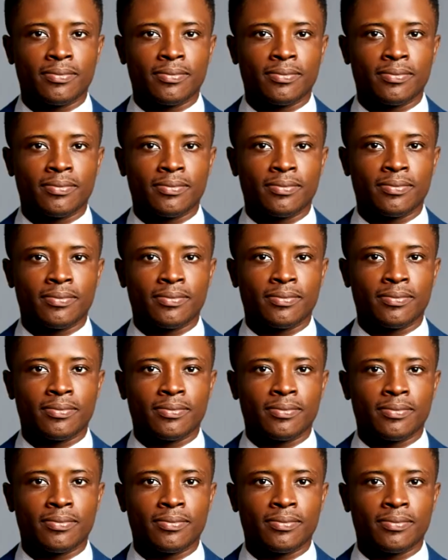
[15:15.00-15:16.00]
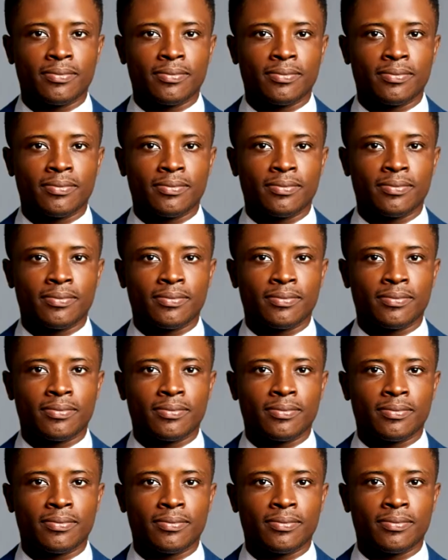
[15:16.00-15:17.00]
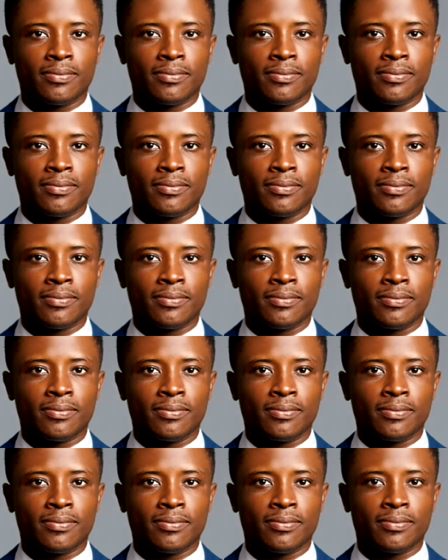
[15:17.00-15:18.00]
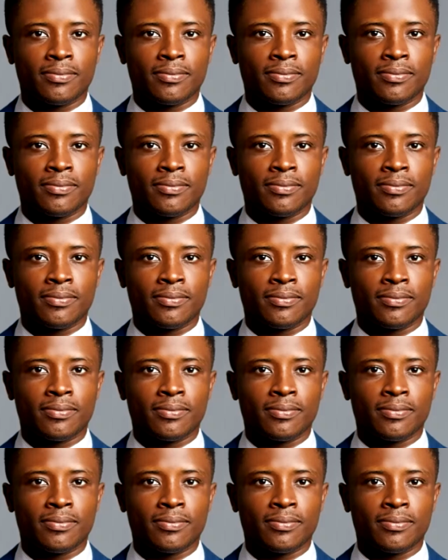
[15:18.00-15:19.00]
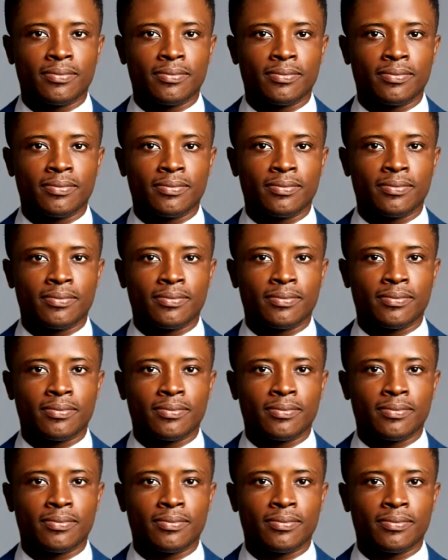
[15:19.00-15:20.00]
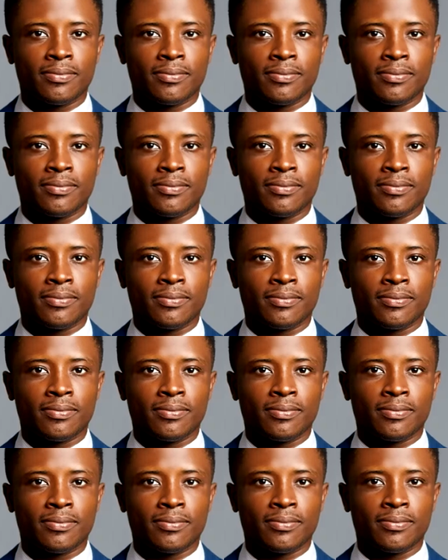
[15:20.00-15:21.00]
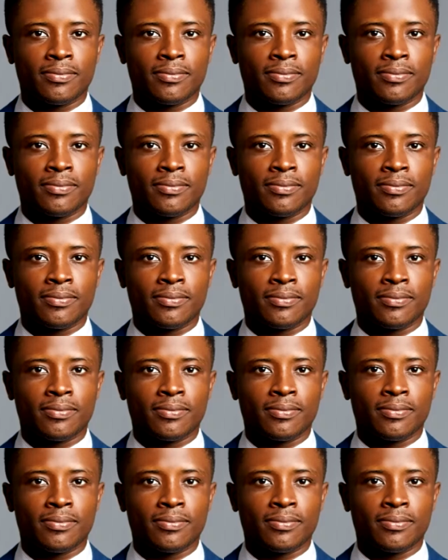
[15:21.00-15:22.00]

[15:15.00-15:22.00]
Nothing is said.